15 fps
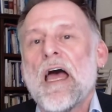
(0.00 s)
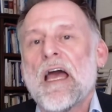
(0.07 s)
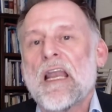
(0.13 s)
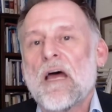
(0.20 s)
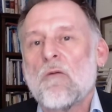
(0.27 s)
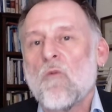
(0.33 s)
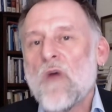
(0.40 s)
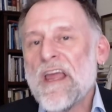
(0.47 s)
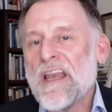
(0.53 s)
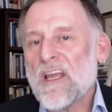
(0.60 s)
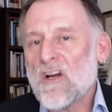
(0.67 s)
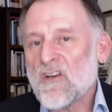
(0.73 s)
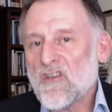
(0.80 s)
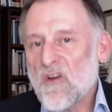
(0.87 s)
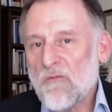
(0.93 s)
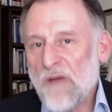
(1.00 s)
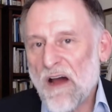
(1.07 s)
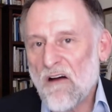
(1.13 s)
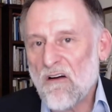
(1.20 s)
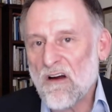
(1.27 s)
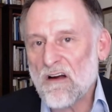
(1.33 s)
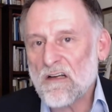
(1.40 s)
and I'm waiting on your
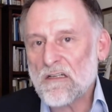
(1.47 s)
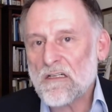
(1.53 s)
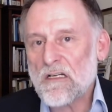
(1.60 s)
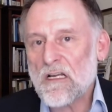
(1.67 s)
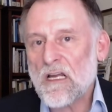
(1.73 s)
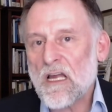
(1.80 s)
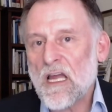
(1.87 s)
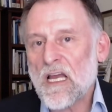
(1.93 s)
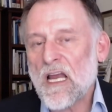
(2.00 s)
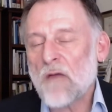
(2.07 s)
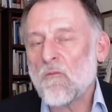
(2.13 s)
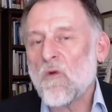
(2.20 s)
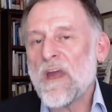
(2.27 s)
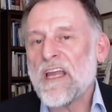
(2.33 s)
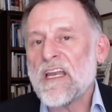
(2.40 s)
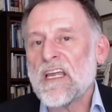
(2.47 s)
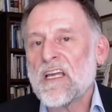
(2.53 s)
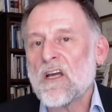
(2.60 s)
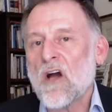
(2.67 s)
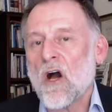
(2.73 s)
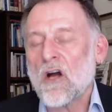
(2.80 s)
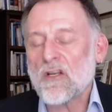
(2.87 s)
power, and I'm
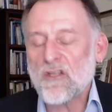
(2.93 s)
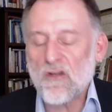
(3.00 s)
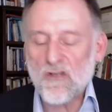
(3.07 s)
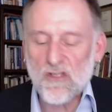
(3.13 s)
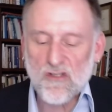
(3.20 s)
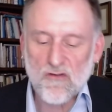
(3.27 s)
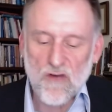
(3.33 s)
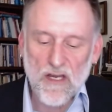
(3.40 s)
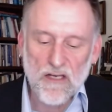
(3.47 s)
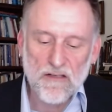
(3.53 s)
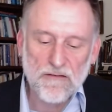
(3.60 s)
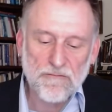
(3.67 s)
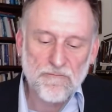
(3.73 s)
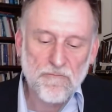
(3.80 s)
waiting on your strength.